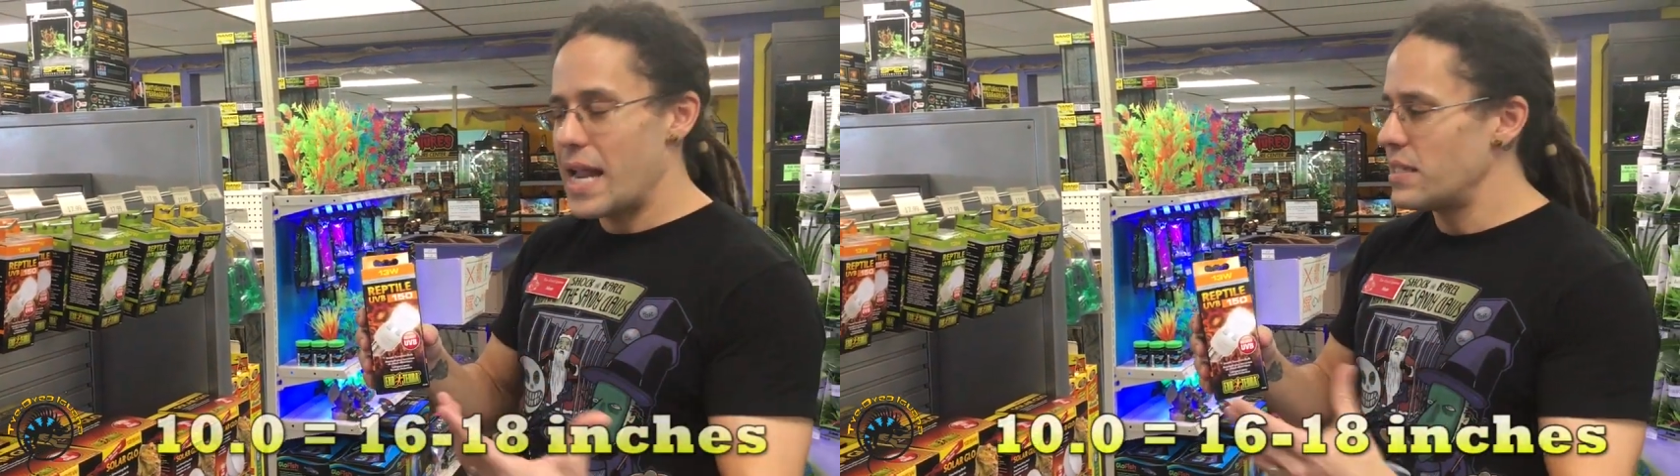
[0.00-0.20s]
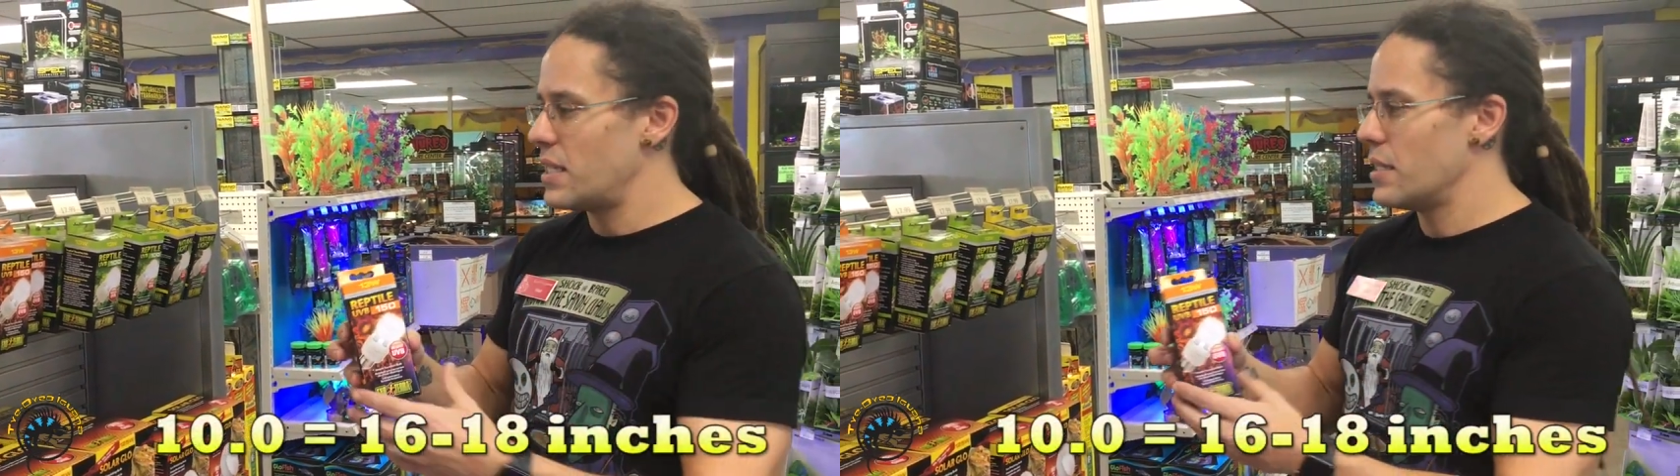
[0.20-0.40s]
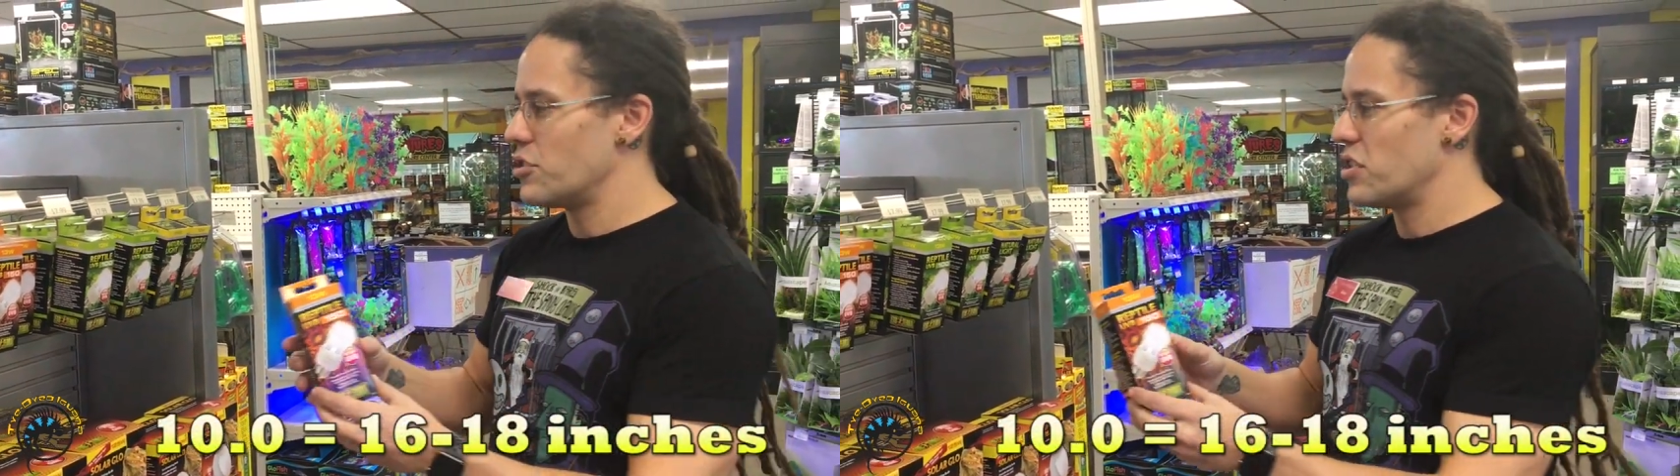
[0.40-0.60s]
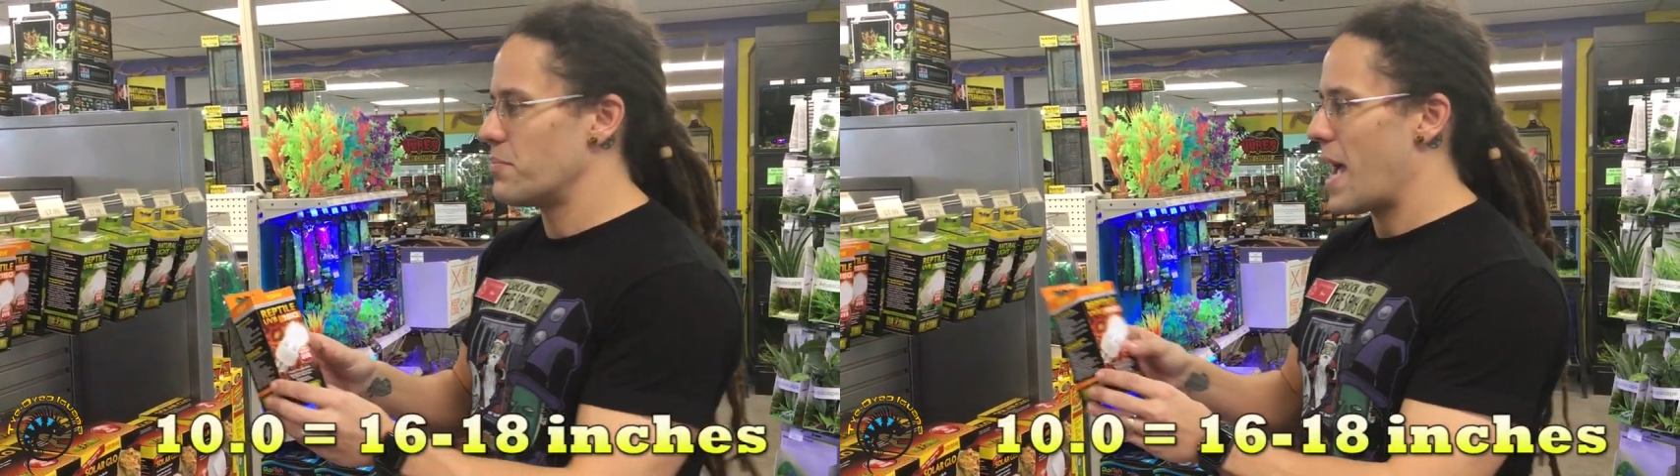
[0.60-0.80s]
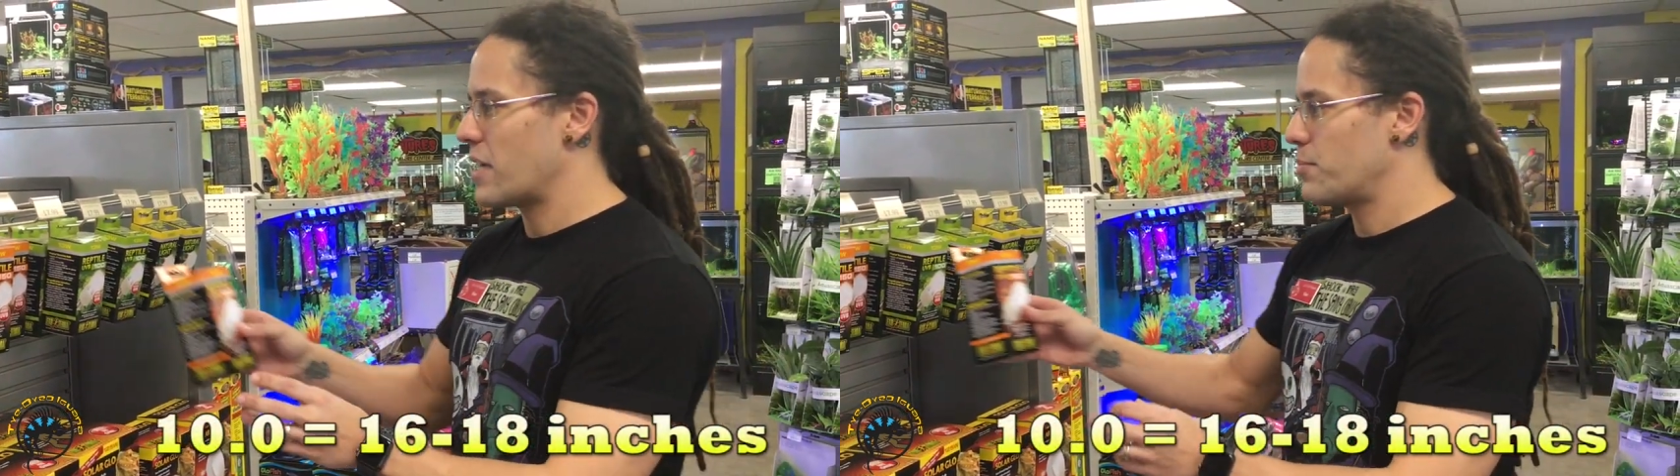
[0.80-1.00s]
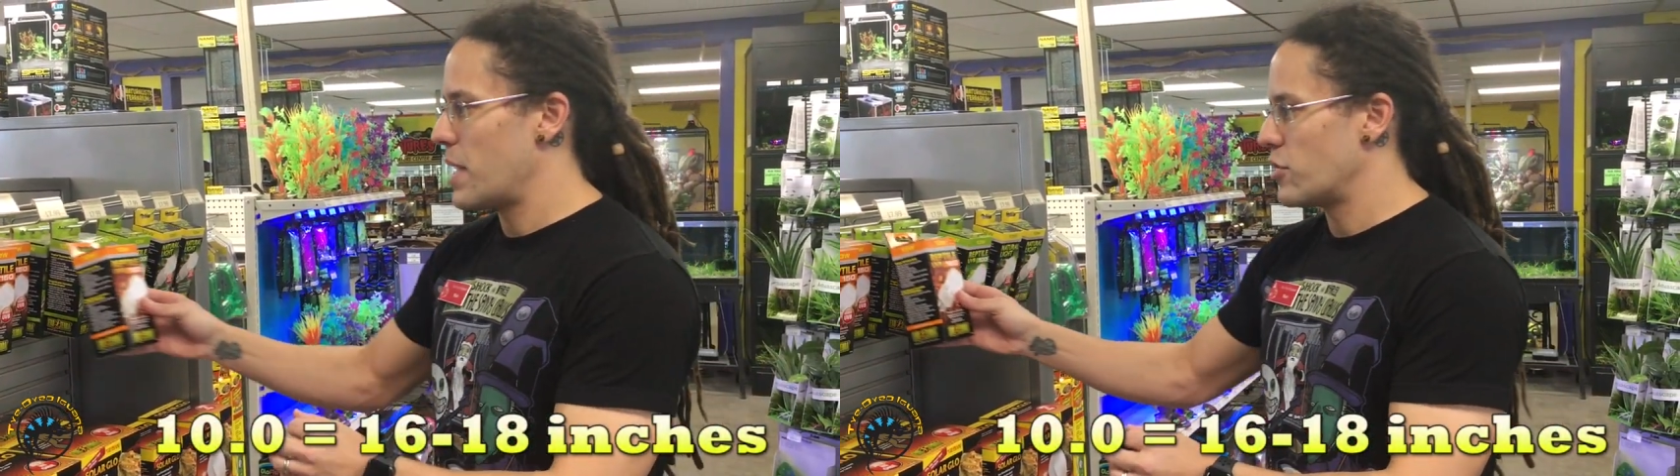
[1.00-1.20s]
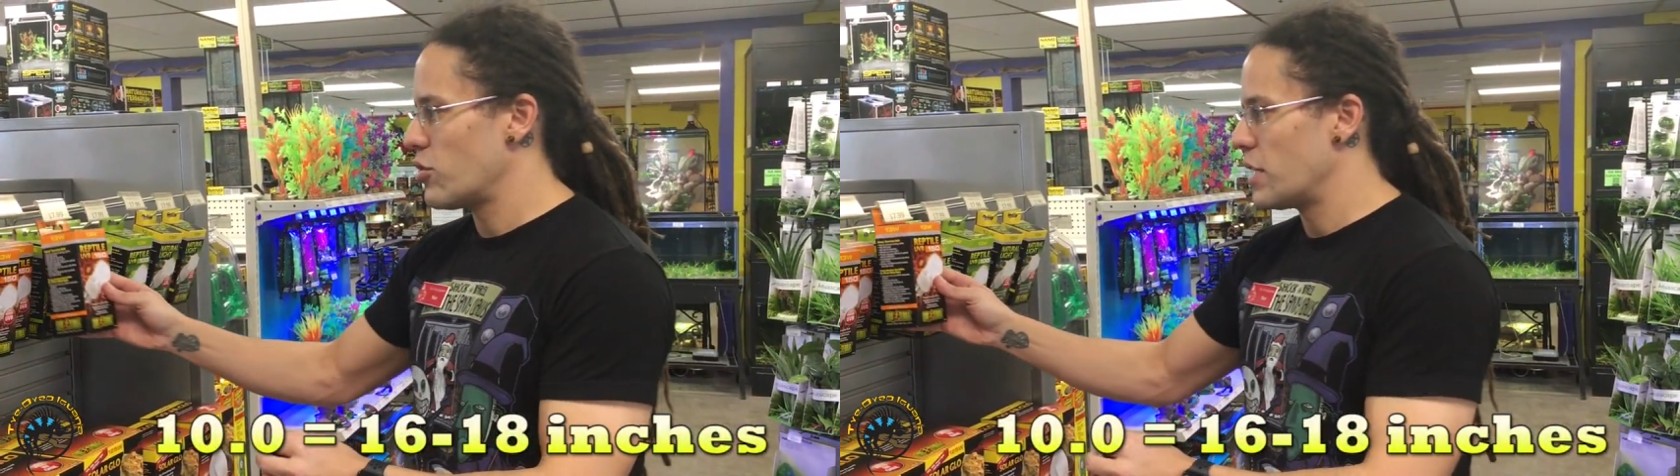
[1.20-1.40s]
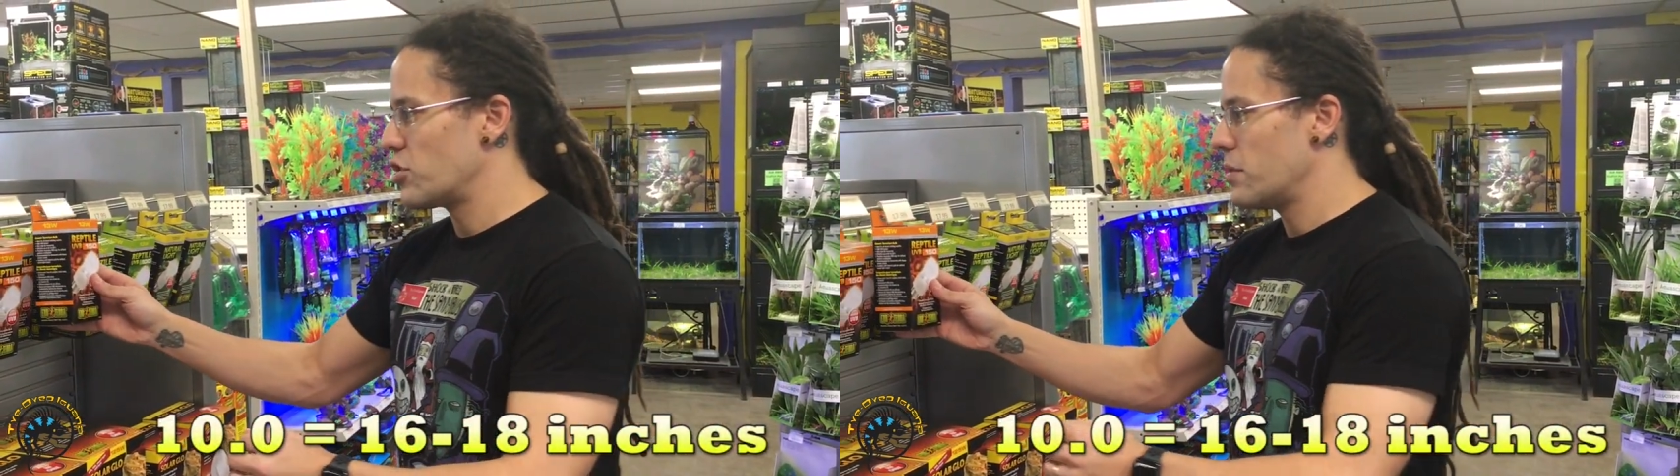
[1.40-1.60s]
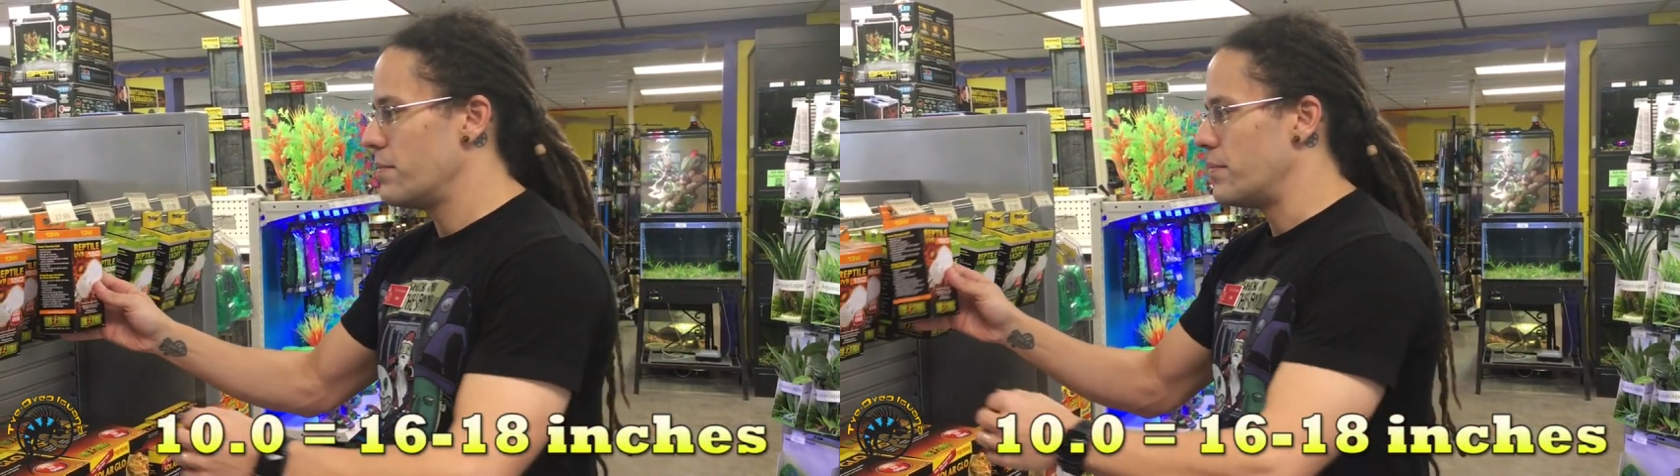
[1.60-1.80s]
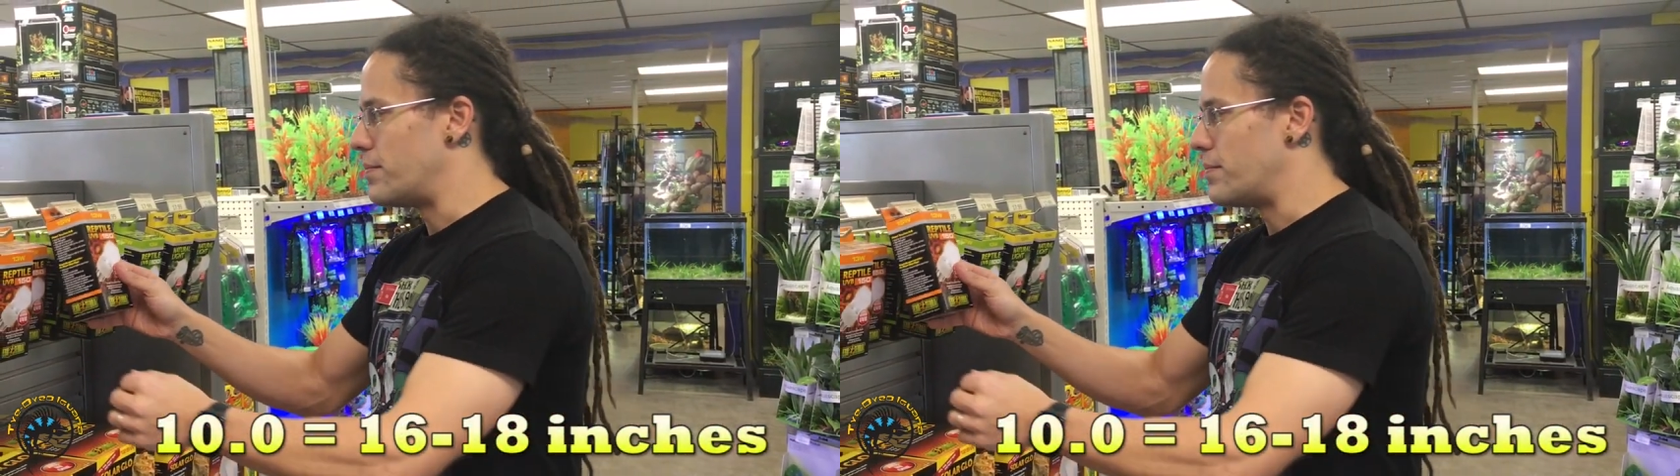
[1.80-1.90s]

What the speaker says: to 18 inches max penetration.